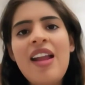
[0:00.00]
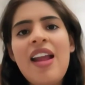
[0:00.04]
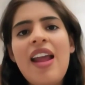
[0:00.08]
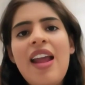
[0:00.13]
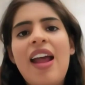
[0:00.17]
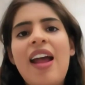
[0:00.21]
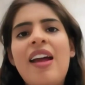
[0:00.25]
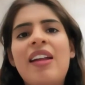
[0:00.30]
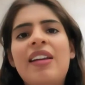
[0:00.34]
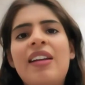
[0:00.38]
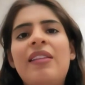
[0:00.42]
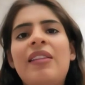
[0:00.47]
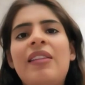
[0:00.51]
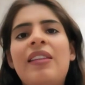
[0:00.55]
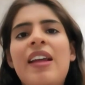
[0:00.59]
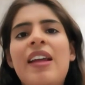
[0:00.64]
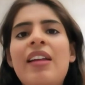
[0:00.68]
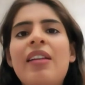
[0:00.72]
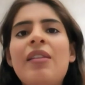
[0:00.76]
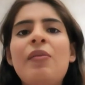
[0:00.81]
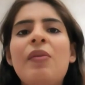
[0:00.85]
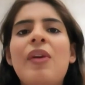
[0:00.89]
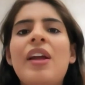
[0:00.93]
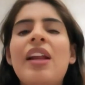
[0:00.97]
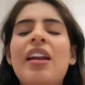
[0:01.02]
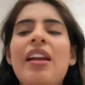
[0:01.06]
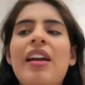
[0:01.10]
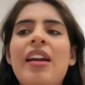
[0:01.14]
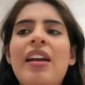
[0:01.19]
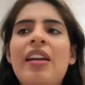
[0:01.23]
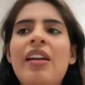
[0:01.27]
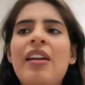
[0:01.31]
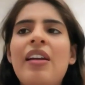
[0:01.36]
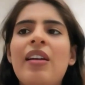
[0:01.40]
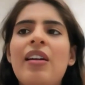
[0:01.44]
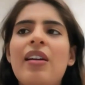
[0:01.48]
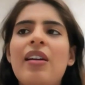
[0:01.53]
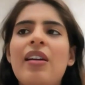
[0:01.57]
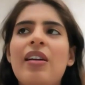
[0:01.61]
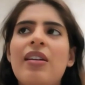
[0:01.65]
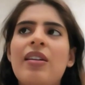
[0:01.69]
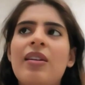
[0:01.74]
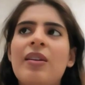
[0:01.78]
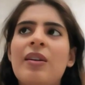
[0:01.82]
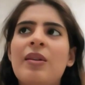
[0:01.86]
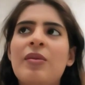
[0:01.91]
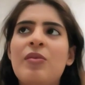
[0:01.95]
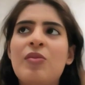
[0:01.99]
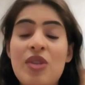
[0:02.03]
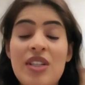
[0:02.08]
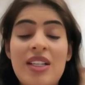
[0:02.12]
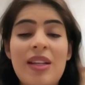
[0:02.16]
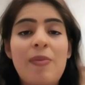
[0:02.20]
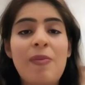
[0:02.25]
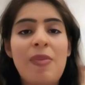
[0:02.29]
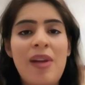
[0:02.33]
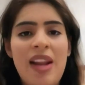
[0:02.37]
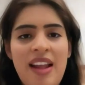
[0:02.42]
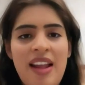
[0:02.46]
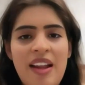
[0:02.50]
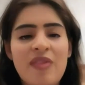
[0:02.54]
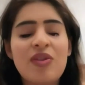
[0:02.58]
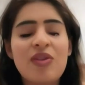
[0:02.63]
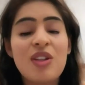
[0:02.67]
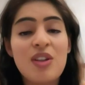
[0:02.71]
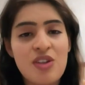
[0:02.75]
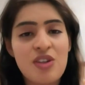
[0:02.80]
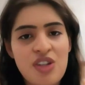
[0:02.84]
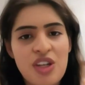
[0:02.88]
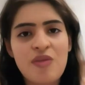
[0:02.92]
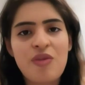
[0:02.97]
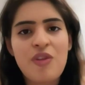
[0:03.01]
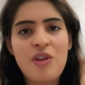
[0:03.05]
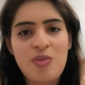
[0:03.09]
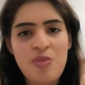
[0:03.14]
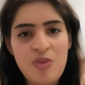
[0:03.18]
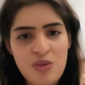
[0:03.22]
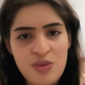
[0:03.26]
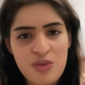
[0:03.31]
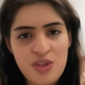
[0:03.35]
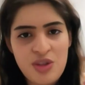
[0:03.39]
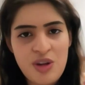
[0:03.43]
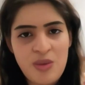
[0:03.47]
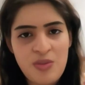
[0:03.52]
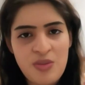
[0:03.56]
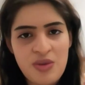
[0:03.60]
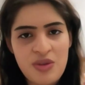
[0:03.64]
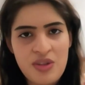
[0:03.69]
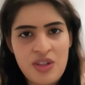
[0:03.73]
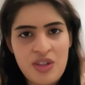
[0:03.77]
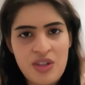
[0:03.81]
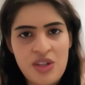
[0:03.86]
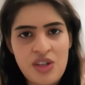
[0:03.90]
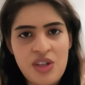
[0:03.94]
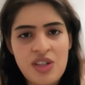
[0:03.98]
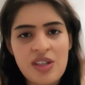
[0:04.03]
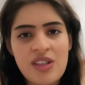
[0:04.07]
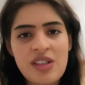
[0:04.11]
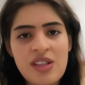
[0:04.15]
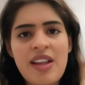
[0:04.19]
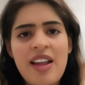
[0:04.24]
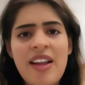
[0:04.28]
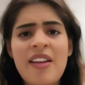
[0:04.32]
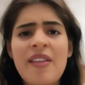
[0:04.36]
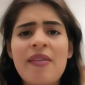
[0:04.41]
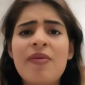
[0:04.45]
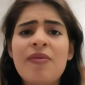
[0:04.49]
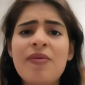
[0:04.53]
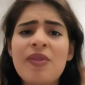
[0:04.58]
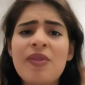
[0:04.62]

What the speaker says: And then when I was applying, searching for postdoc positions, I've